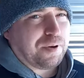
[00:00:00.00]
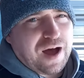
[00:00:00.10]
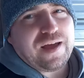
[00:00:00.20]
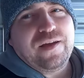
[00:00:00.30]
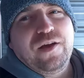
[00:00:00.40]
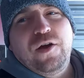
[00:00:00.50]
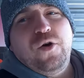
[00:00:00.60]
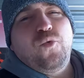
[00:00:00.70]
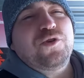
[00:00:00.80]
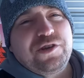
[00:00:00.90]
but
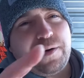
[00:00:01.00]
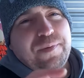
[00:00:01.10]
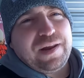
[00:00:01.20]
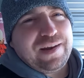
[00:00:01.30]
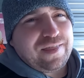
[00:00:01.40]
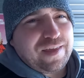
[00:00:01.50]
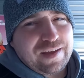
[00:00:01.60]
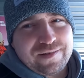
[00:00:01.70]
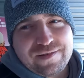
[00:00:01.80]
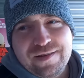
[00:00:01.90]
we're jumping into
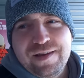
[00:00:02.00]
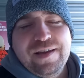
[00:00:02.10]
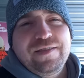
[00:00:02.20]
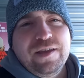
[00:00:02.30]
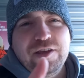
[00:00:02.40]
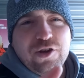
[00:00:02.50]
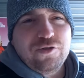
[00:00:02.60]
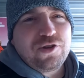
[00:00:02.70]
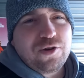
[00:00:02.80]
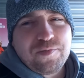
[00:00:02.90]
things. The
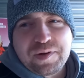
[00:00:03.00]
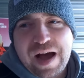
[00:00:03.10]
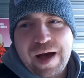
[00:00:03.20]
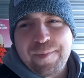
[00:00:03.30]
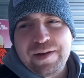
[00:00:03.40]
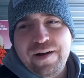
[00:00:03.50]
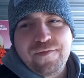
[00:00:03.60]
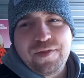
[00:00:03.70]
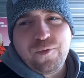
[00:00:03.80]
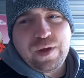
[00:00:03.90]
YouTube comment
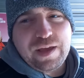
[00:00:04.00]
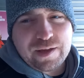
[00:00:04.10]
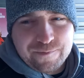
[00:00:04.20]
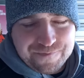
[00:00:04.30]
of the week.